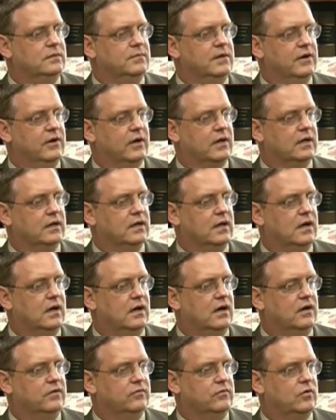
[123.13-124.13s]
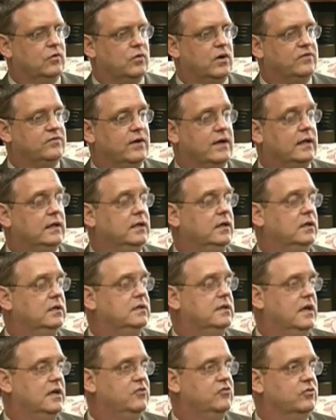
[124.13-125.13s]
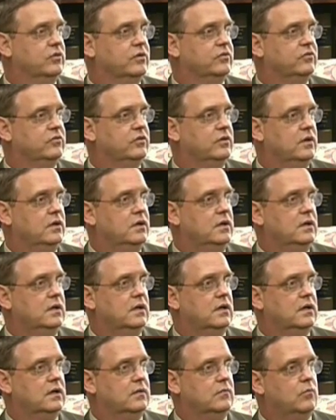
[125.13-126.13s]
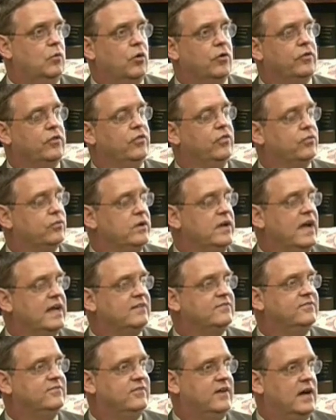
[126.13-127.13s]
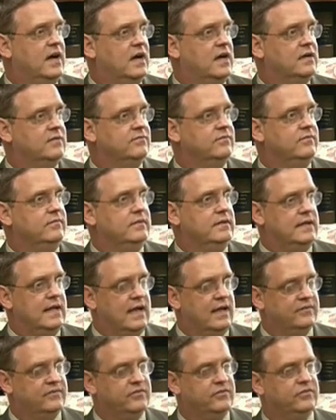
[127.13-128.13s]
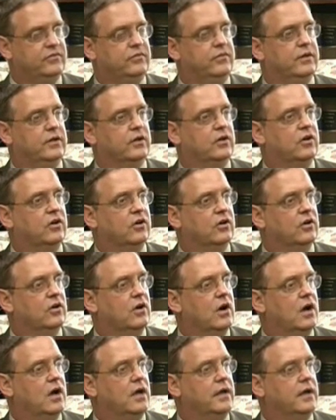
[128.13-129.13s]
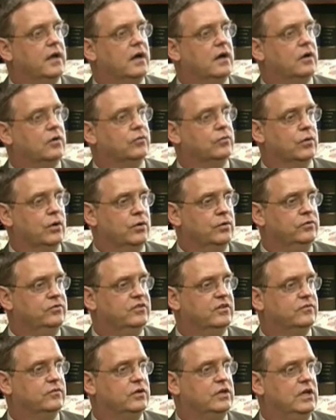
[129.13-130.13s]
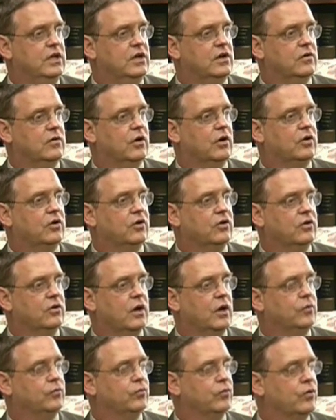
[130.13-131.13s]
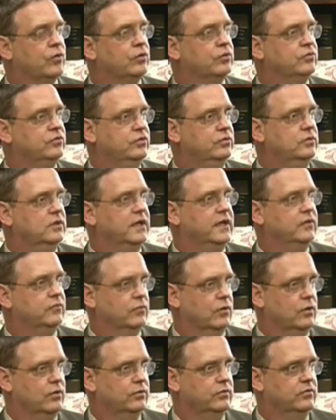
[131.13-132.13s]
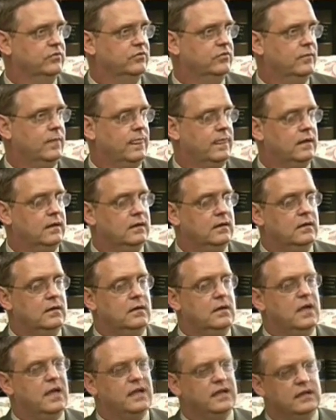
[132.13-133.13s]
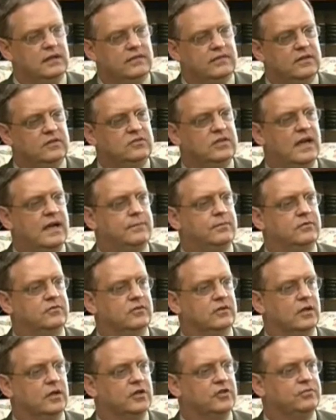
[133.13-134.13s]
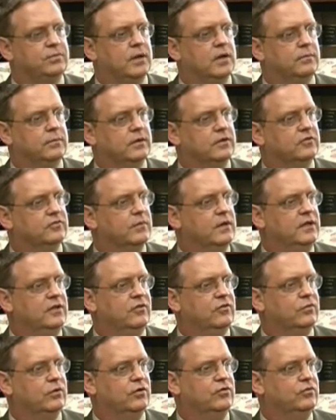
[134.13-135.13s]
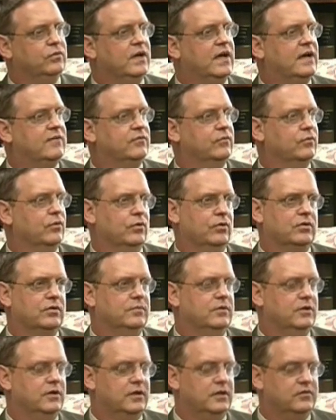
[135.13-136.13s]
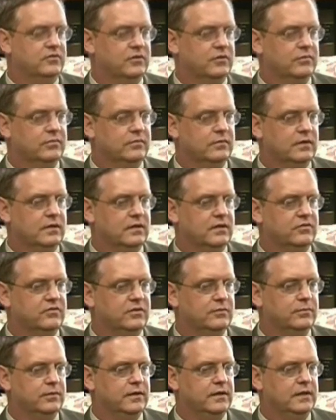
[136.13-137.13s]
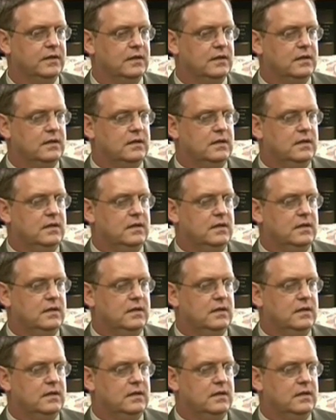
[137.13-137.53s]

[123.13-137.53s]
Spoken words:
America are, quite frankly, dangerous. More than 3 out of 5 deaths that occur on our roads every year occur on rural 2-lane roads. And this happens in large part because many of the roads we have in rural communities are simply